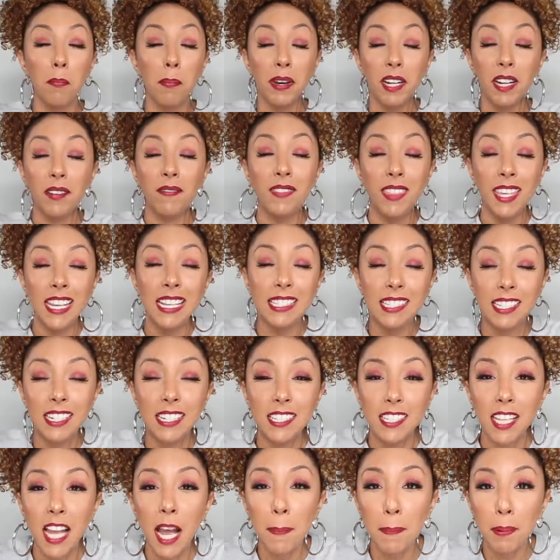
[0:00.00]
But if this
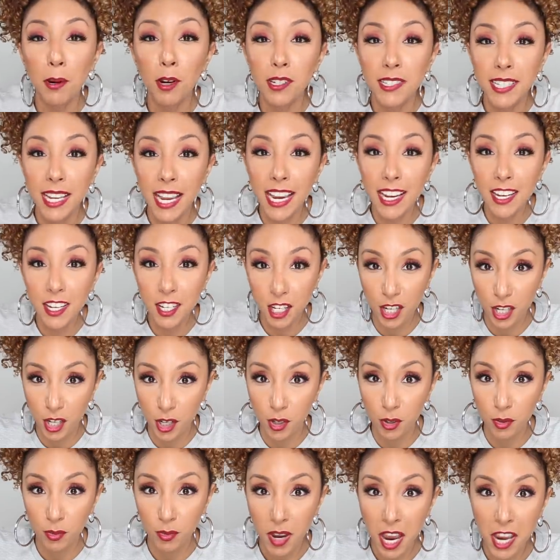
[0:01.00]
does not pertain to
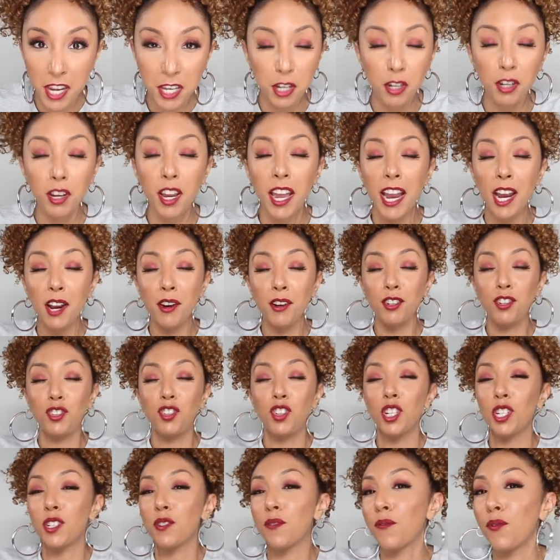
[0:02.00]
you and your hair is
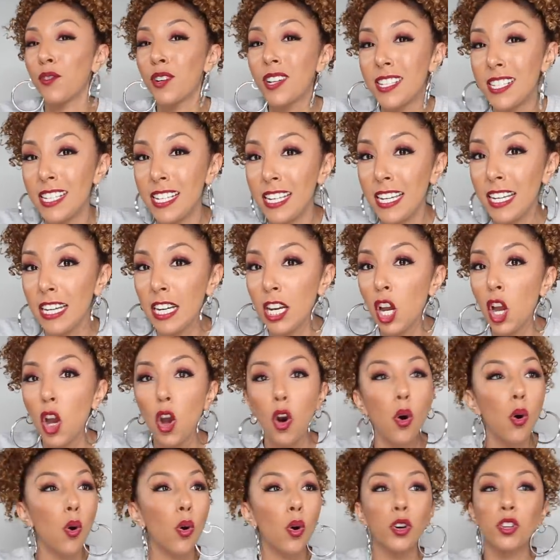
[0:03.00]
just frizzy
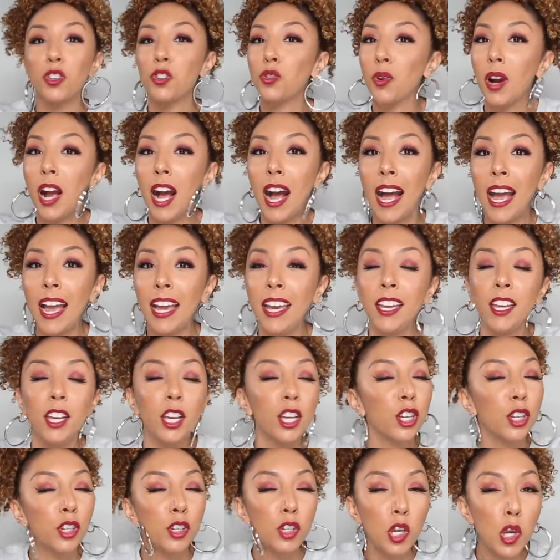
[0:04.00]
or dry,
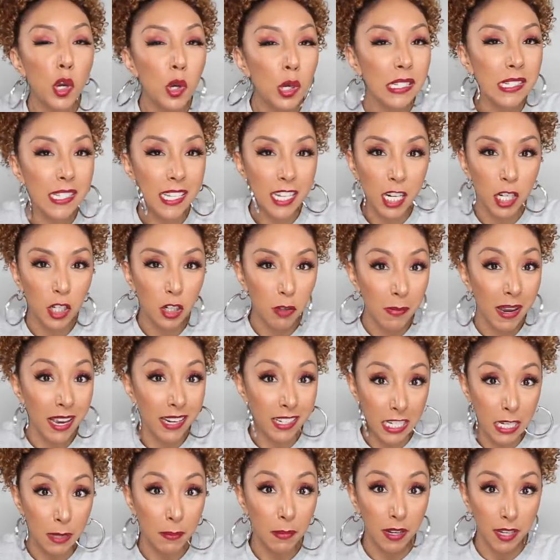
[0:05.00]
you just need to do my
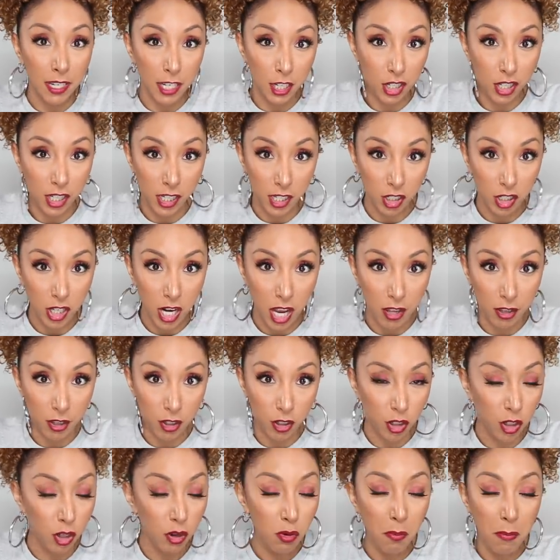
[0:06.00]
deep conditioning
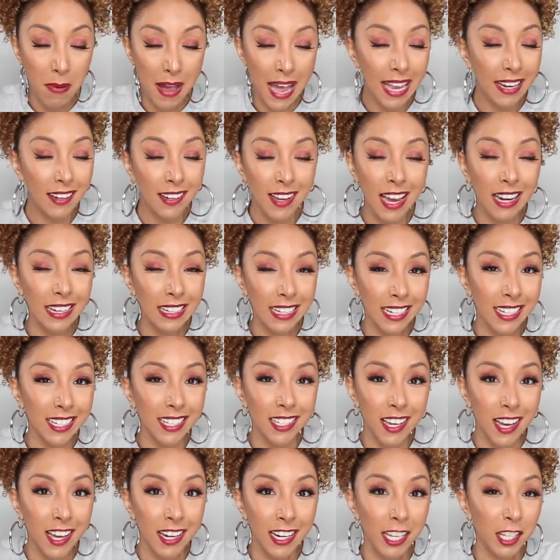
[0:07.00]
challenge. You might not need to
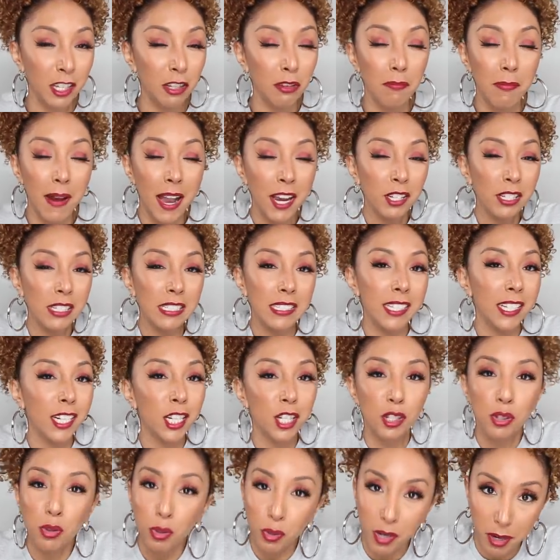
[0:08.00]
cut it, you might just need
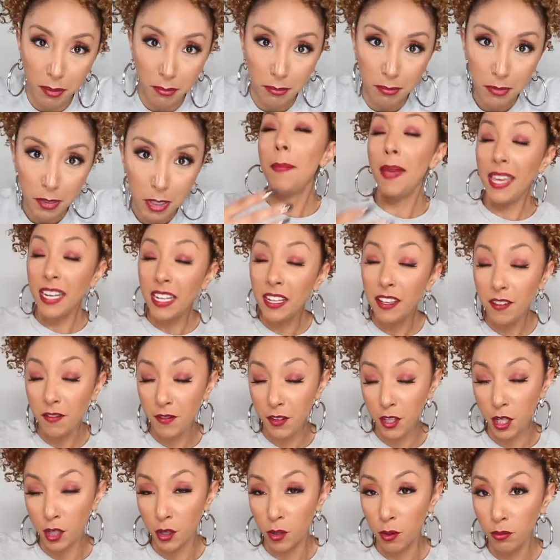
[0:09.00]
a trim. Many
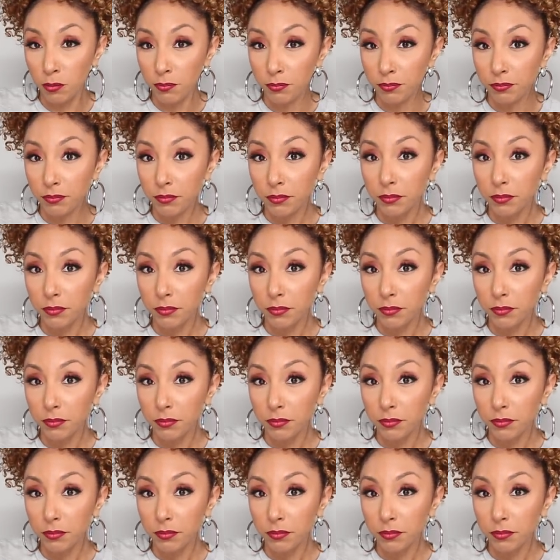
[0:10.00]
of you